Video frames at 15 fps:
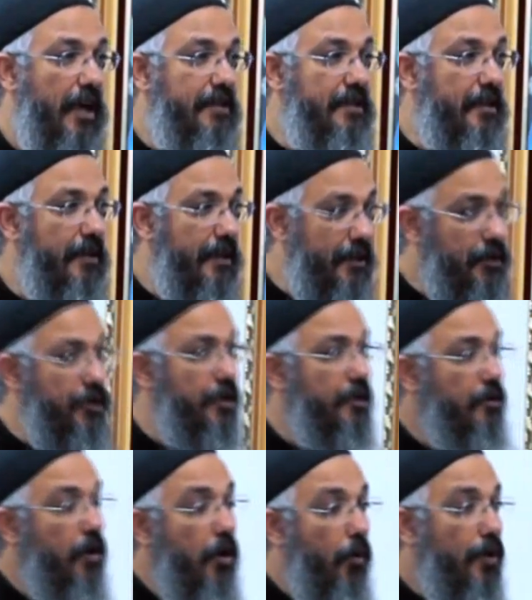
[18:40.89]
as a
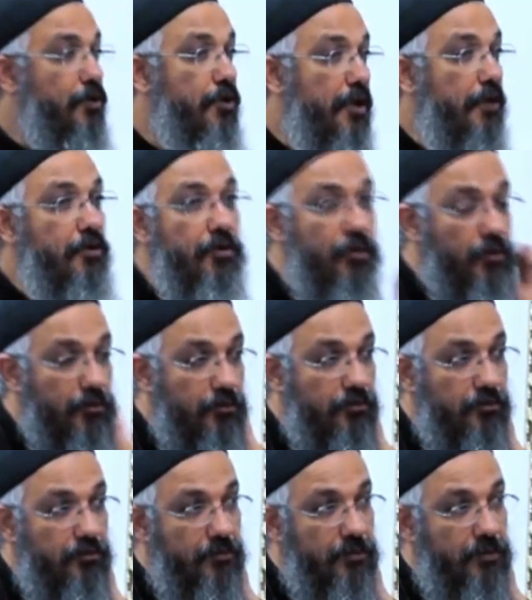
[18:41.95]
Christian? What should I do?
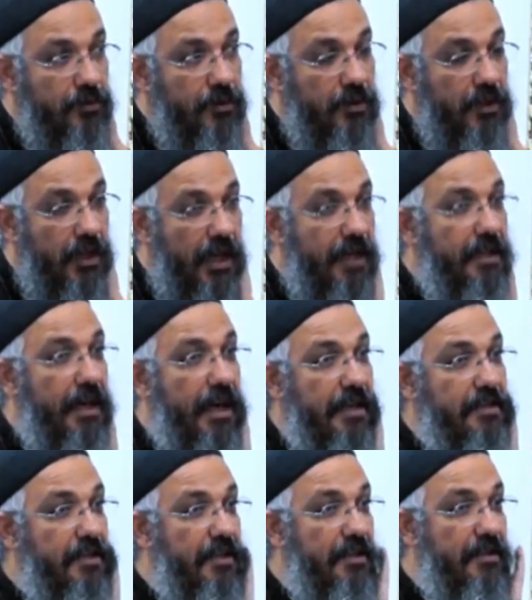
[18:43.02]
And the
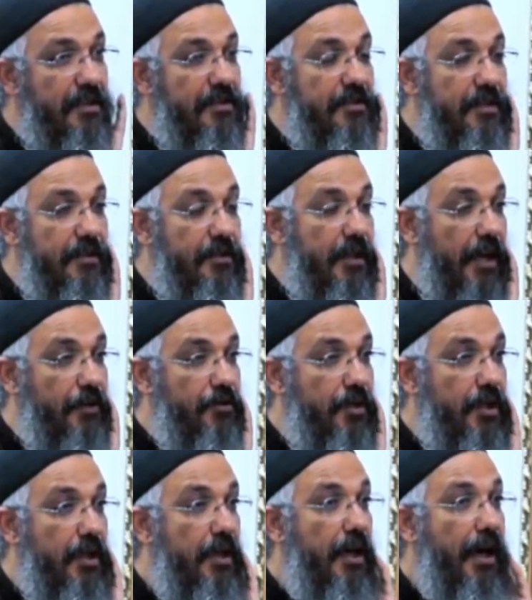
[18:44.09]
answer in this letter
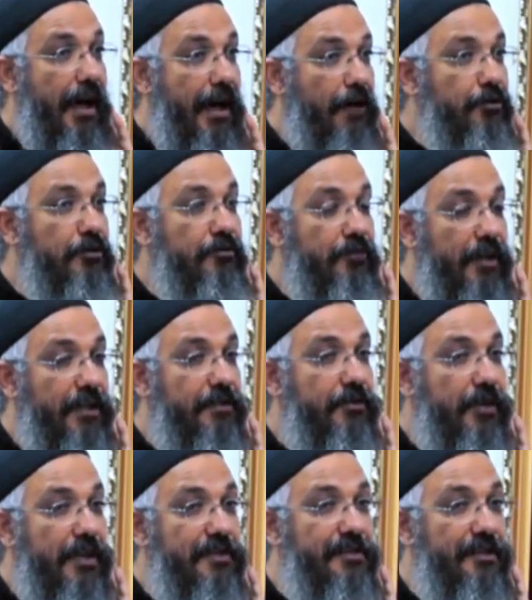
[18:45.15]
actually, how to find
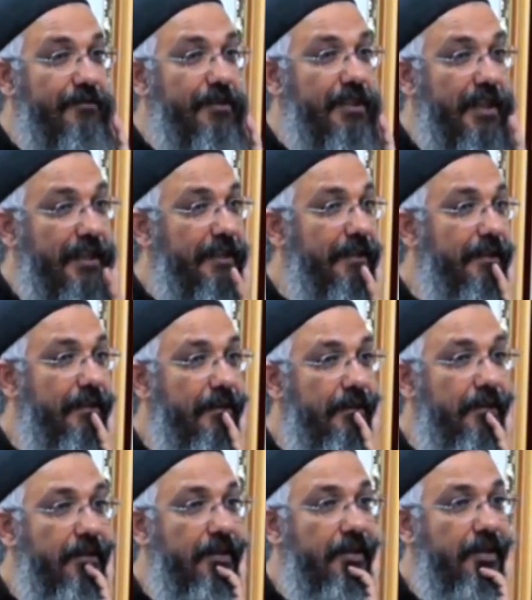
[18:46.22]
Christ every day.
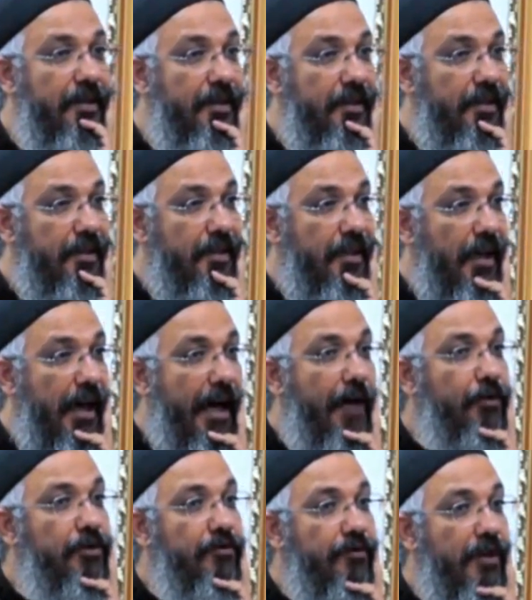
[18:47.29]

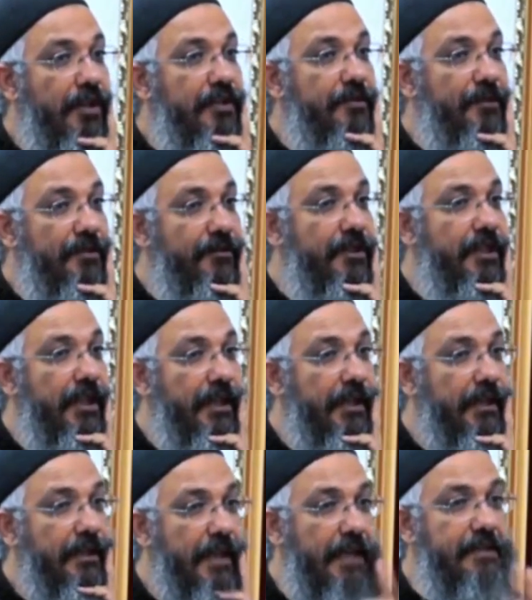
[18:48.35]
How to find him every day.
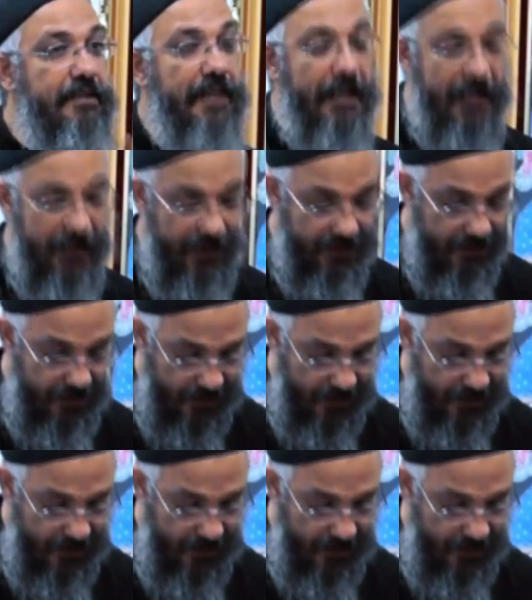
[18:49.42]
That's the key.